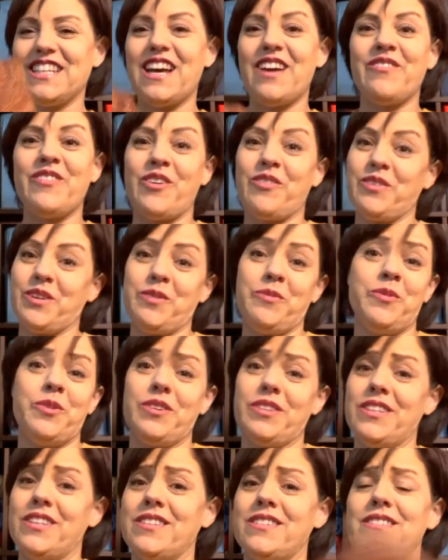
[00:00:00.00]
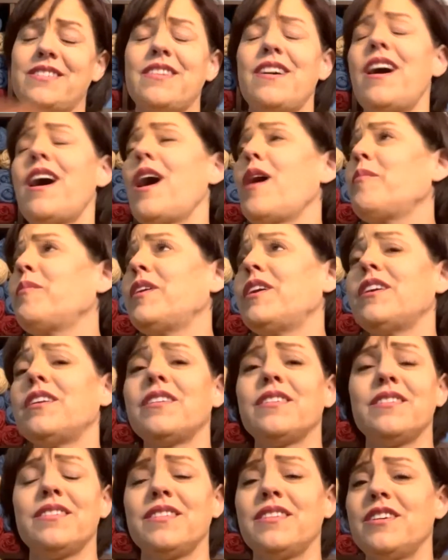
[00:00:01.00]
I've already worn this, I
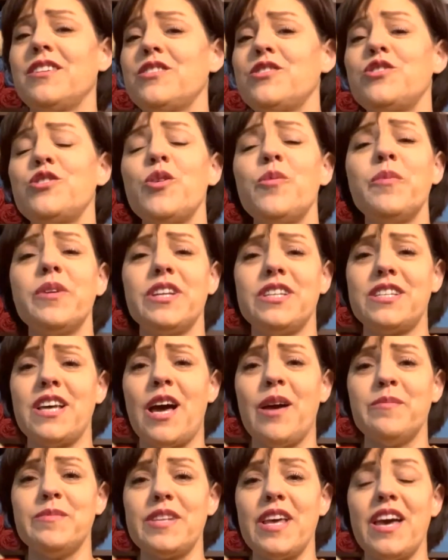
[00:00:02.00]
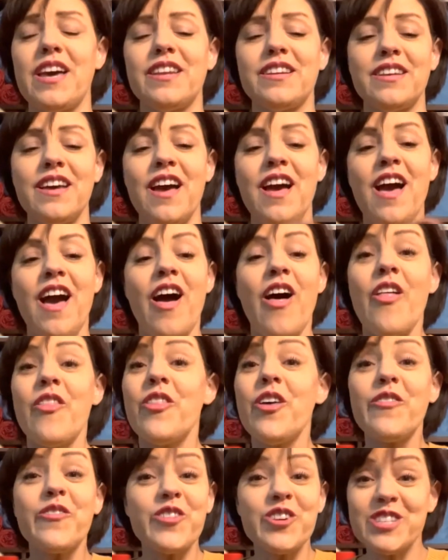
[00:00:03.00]
mean, so many times. And
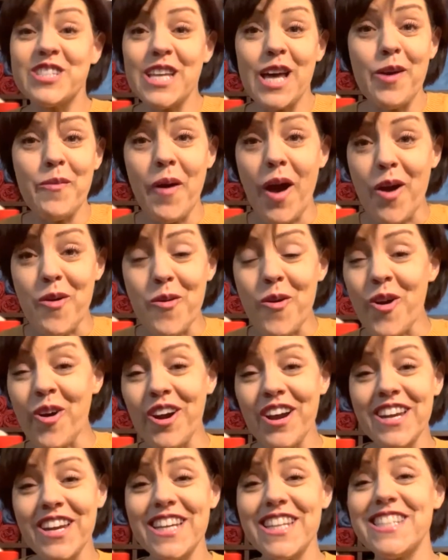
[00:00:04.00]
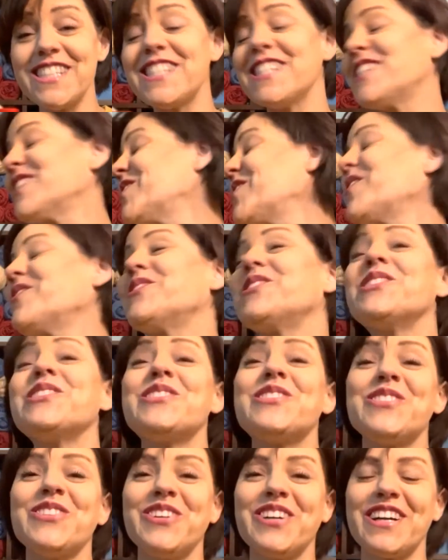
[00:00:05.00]
the first time I wore it into the grocery
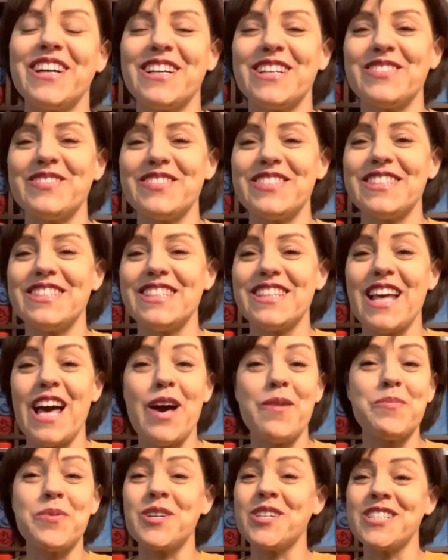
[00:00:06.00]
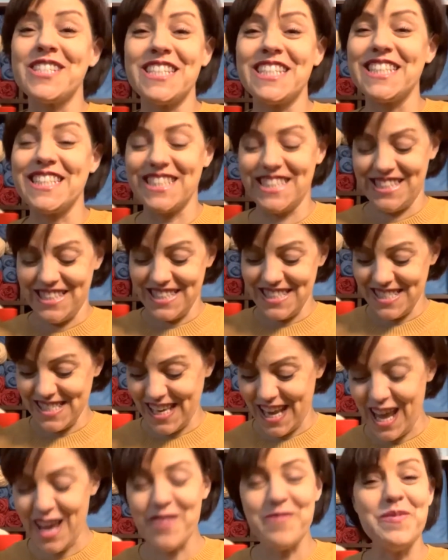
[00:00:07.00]
store, a person
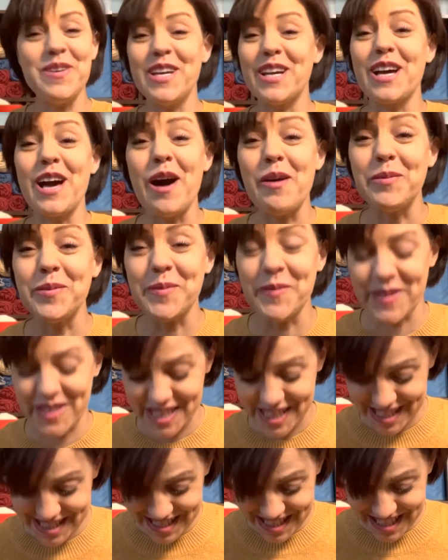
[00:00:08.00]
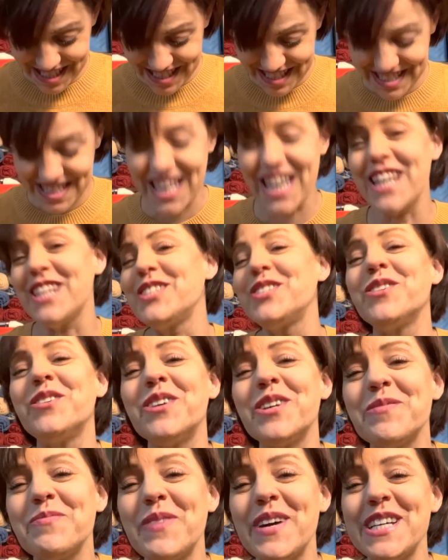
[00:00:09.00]
gave me a compliment and said that they
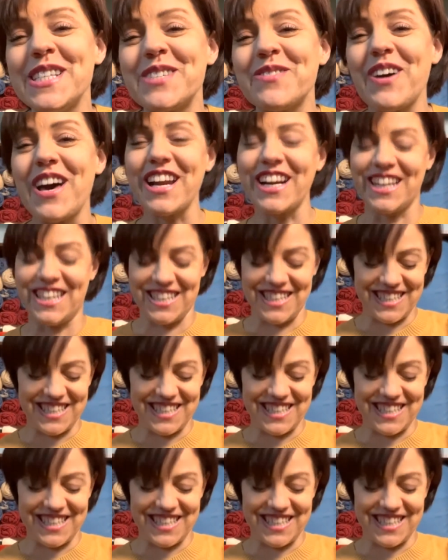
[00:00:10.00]
adored my sweater.